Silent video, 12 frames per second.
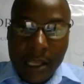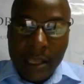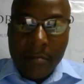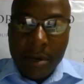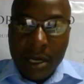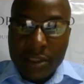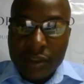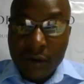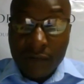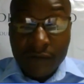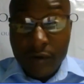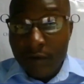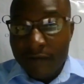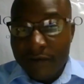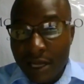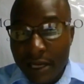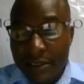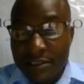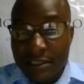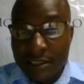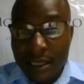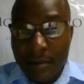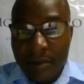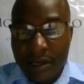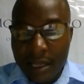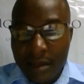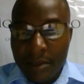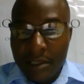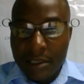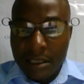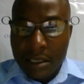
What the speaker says: impact of the COVID-19 pandemic.